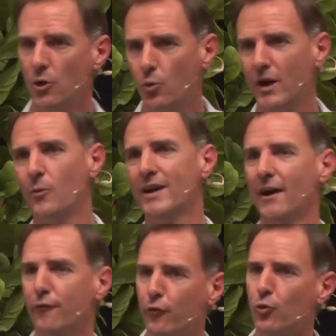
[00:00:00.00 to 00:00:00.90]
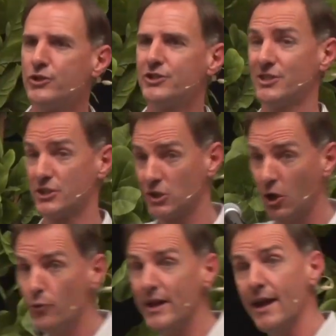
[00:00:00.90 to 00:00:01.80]
where we are forced to
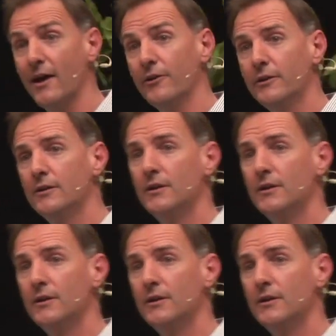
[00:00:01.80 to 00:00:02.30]
slow down